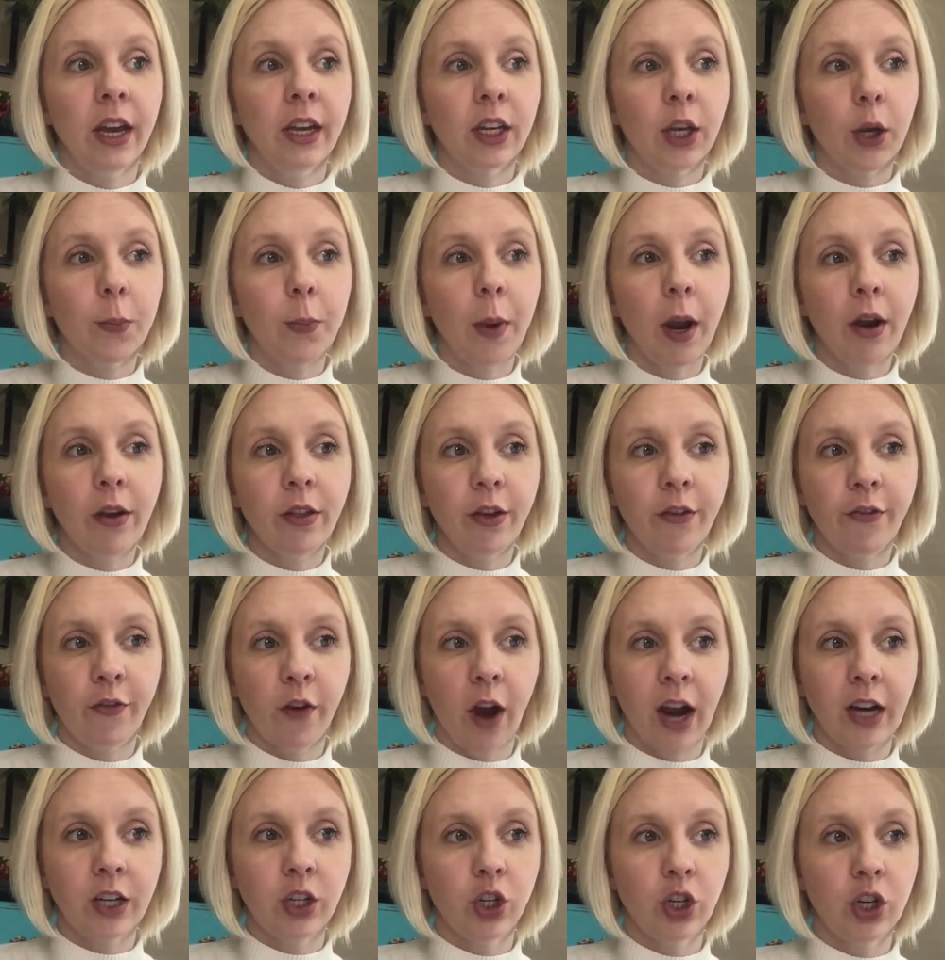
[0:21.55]
Compare the
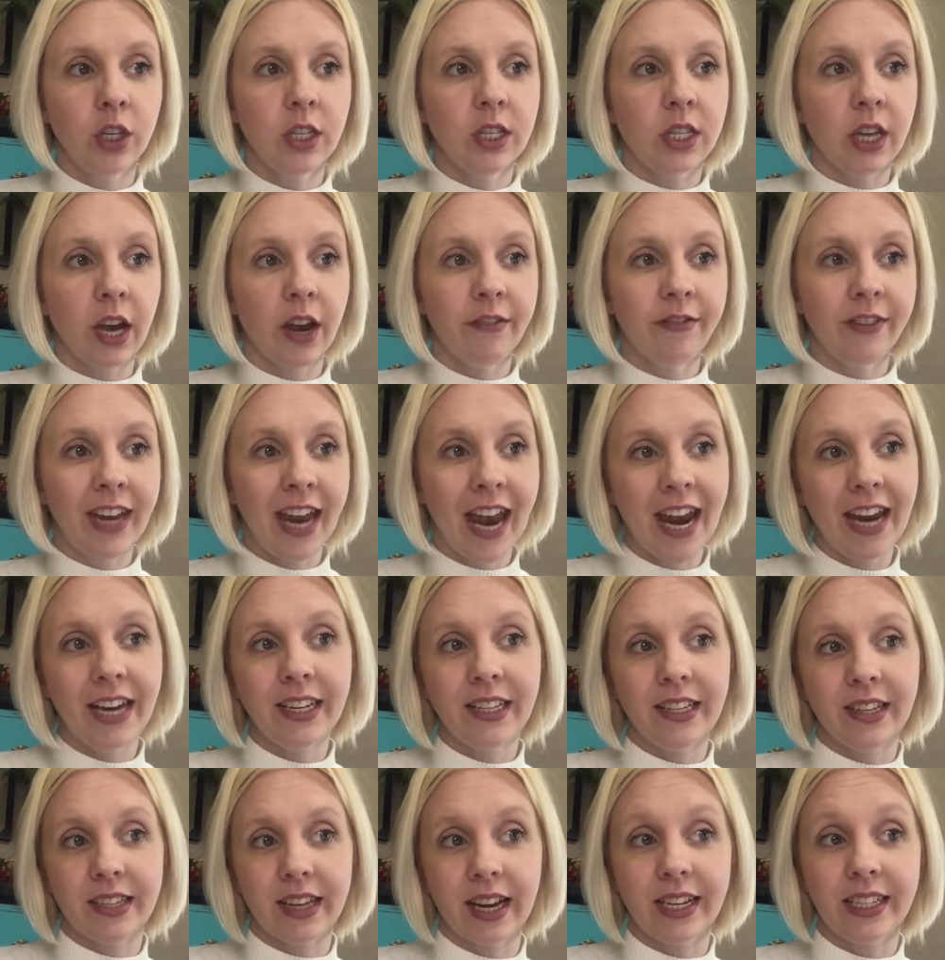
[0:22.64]
fractions of cake
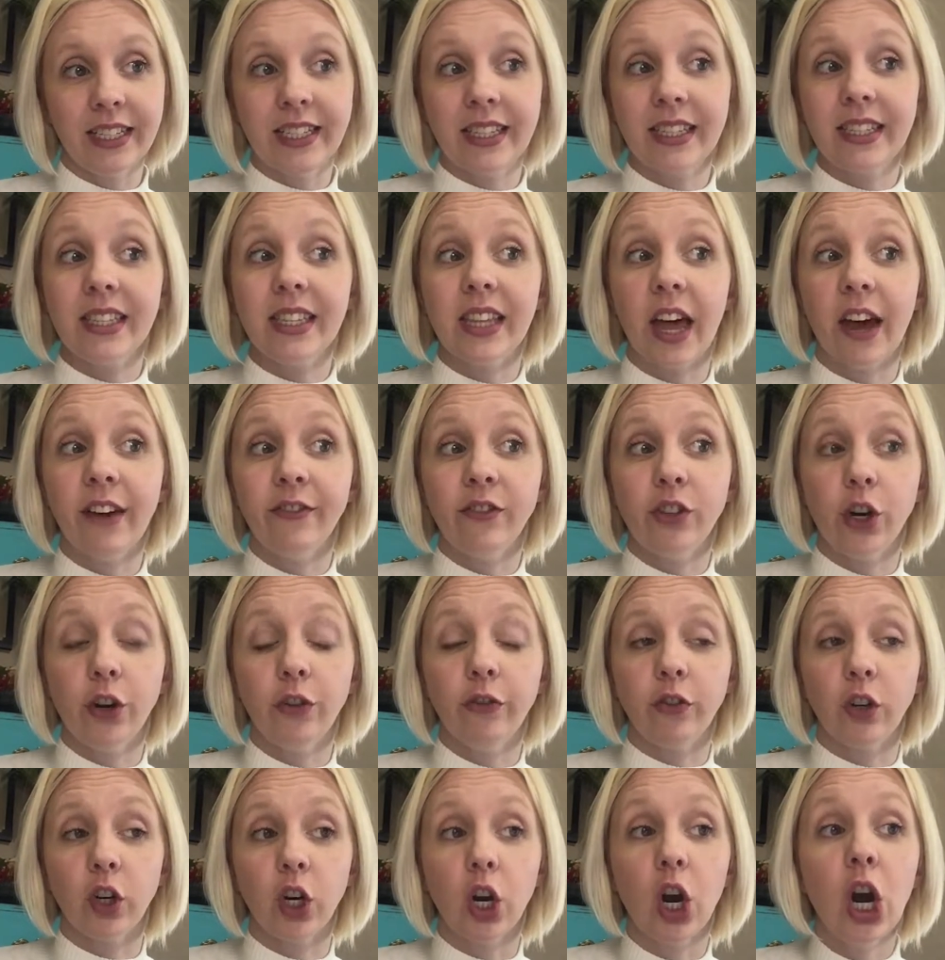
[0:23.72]
slices left
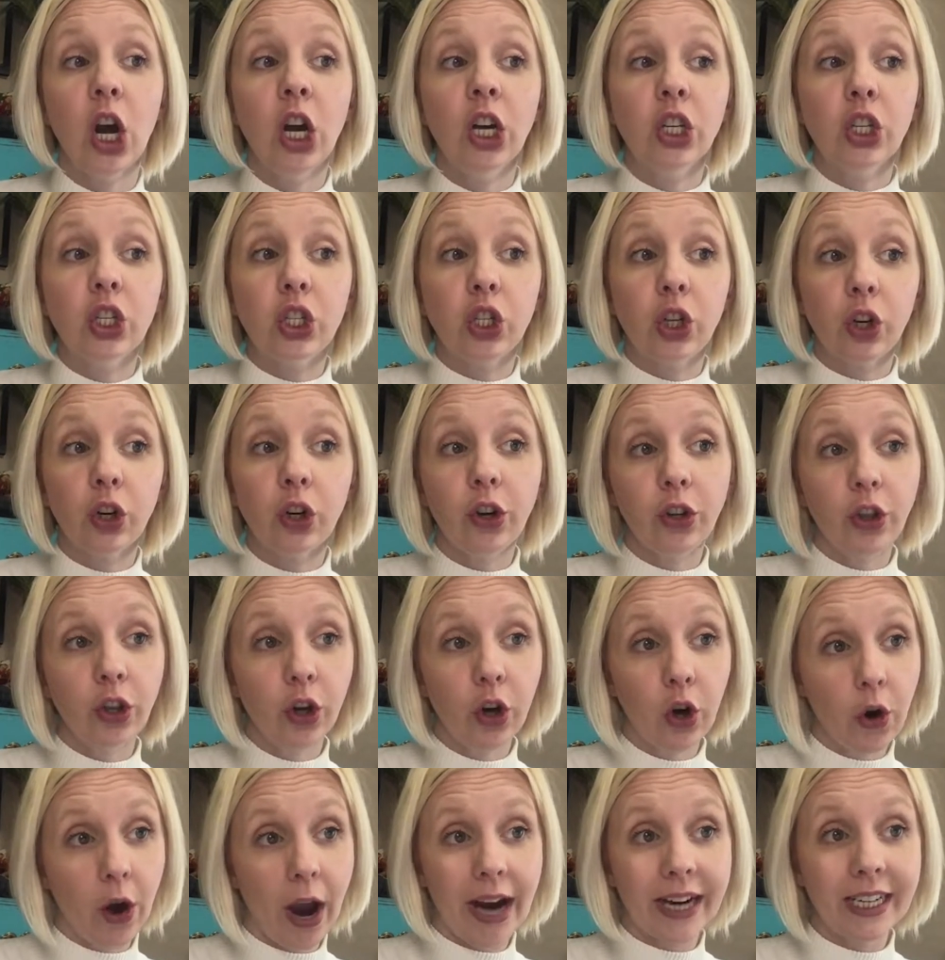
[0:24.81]
over. Circle the
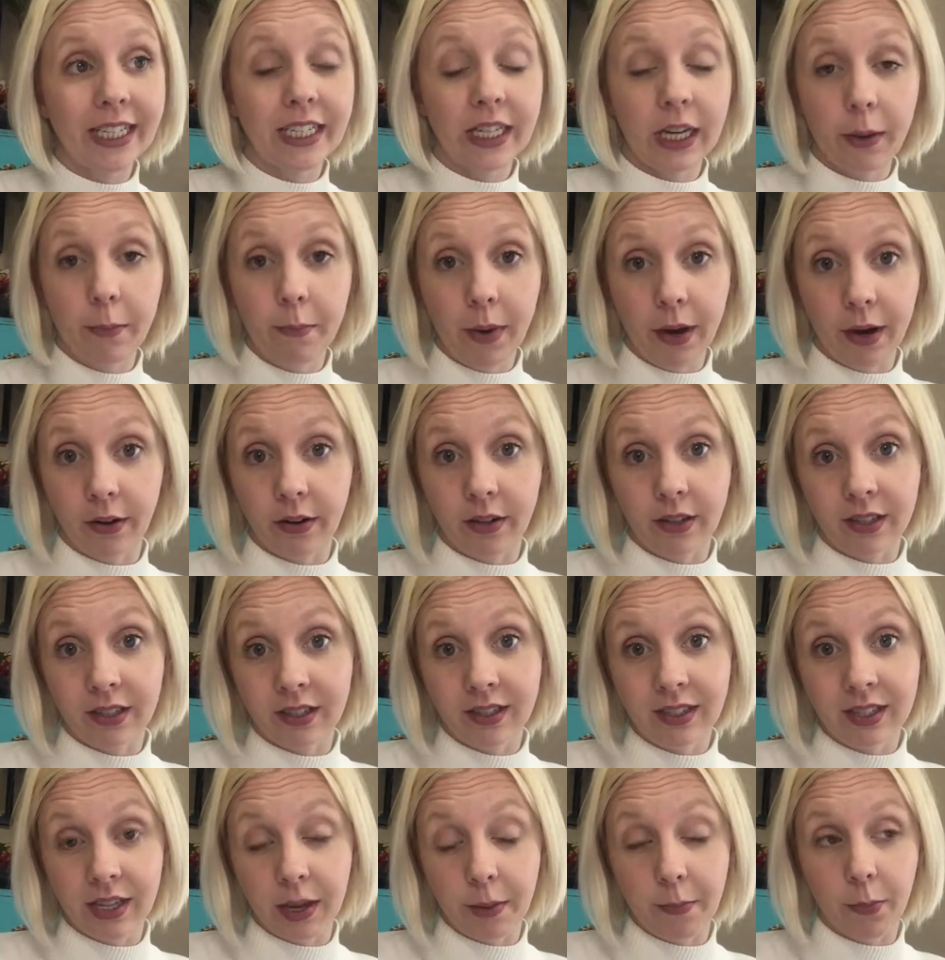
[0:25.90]
correct
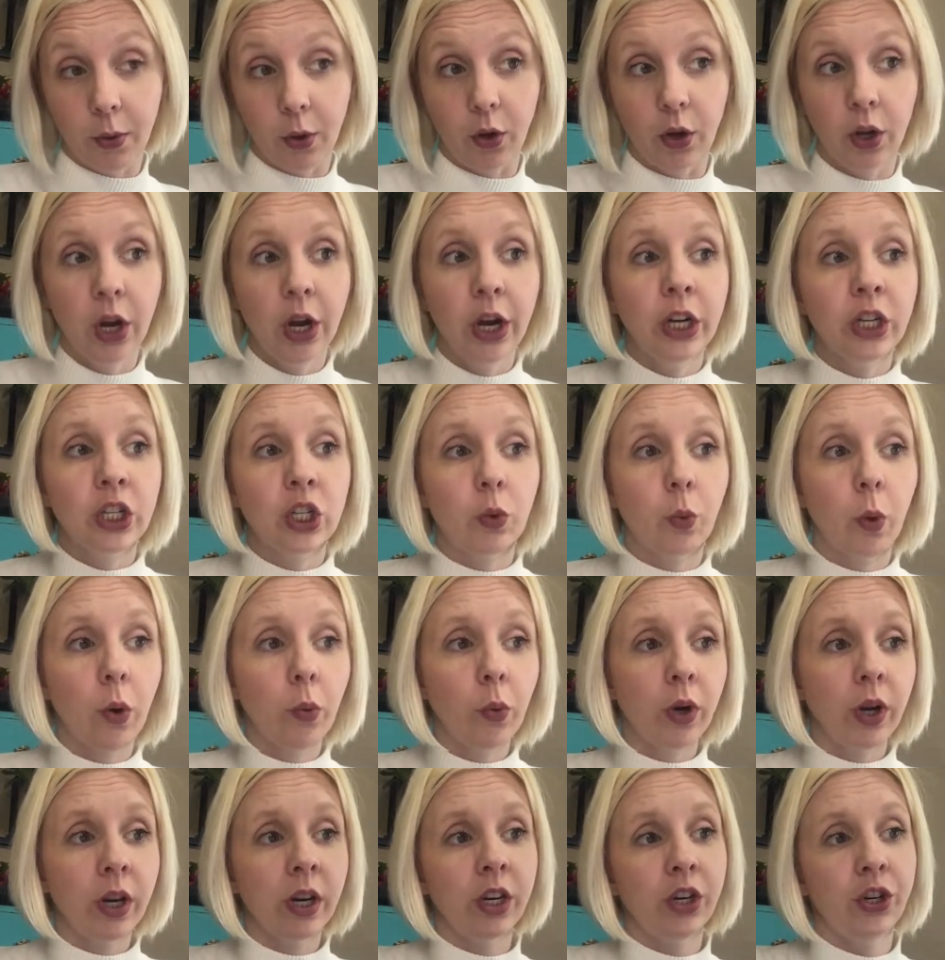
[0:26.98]
comparison symbol. So what
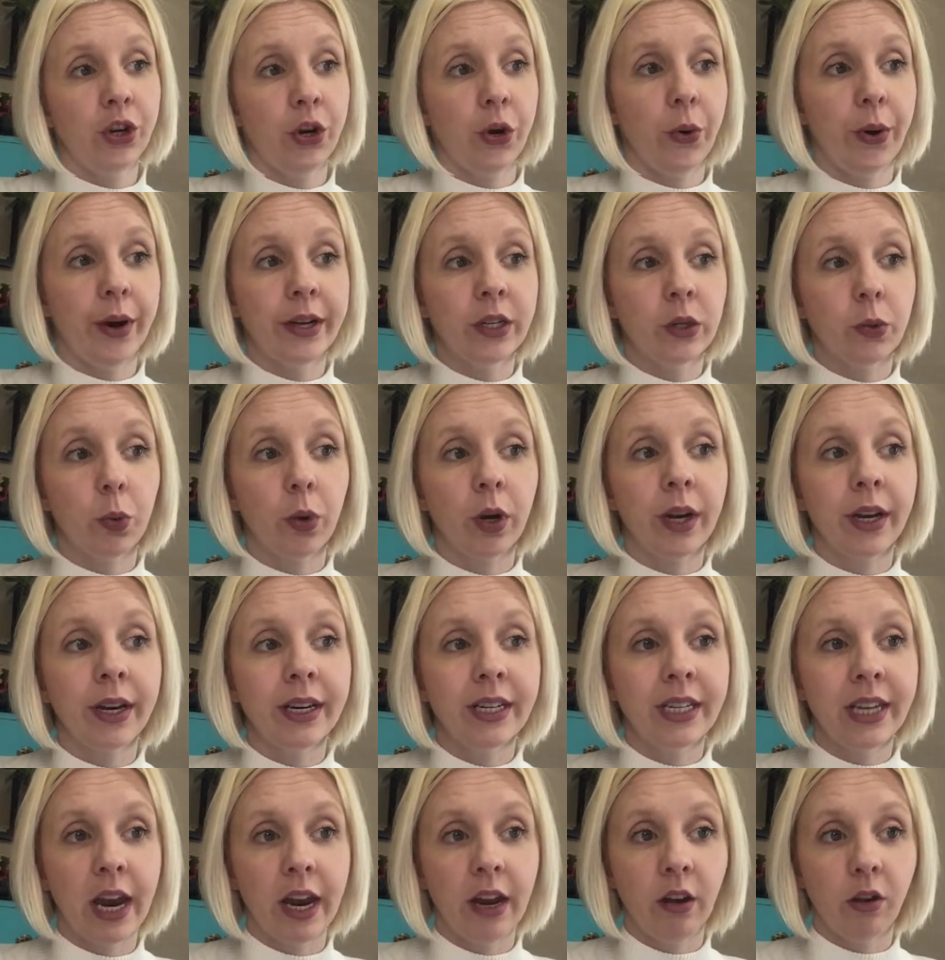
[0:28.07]
we're gonna do is we're gonna
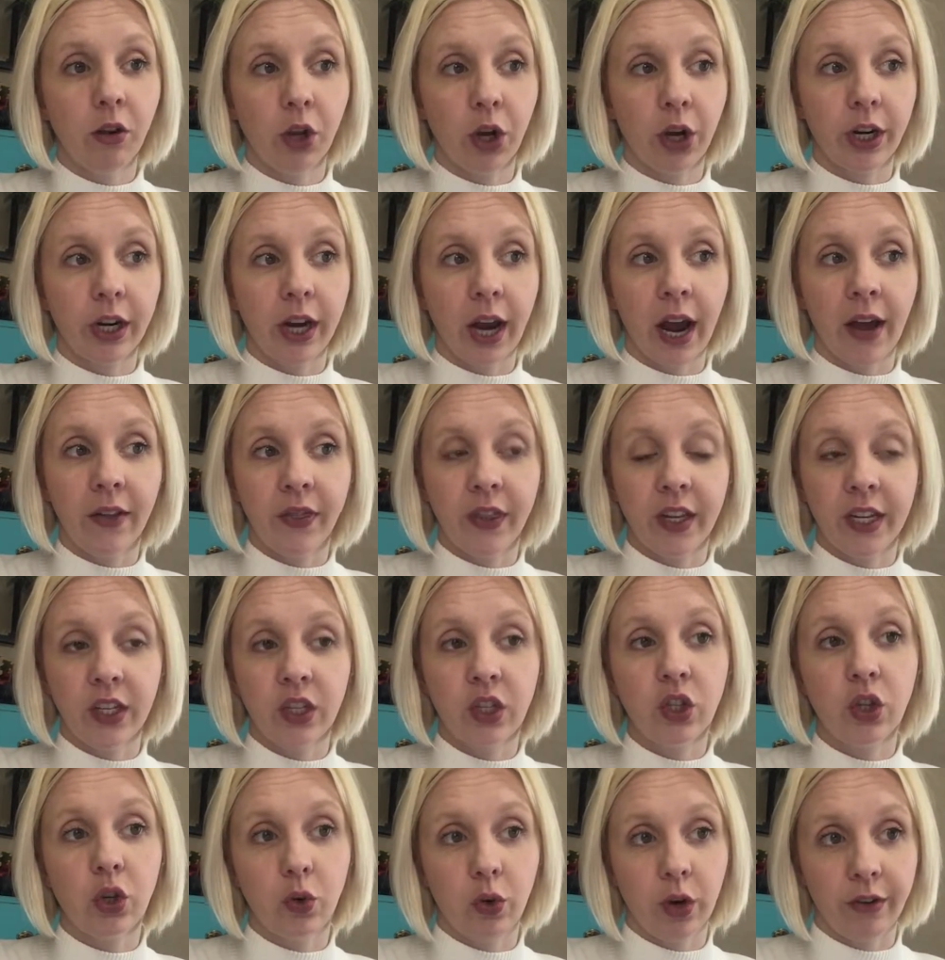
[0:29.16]
take a look at these
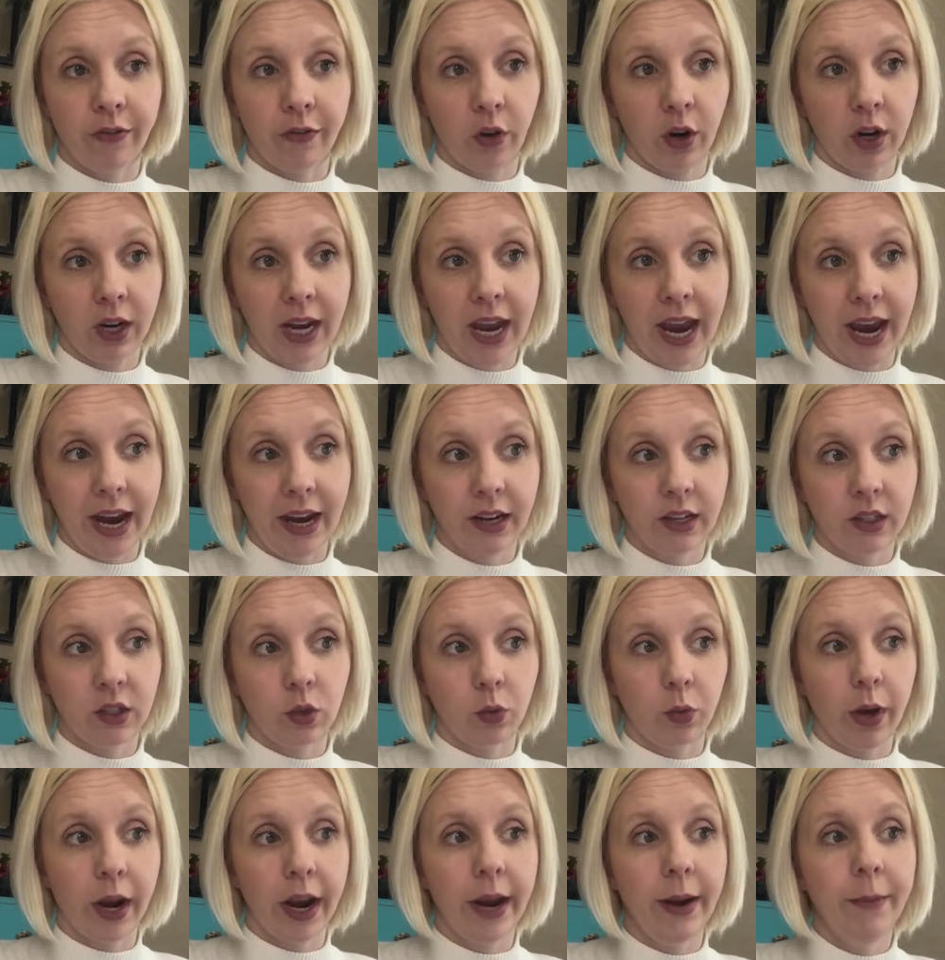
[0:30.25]
two different cakes,
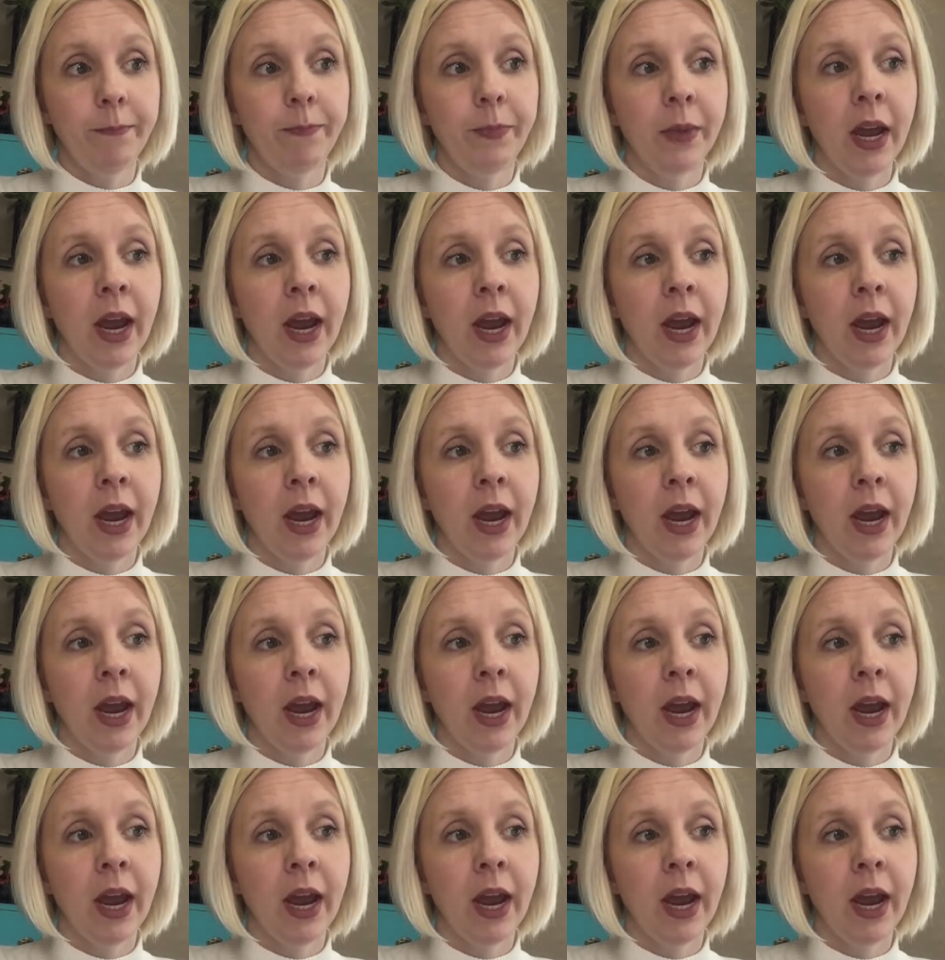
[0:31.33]
okay?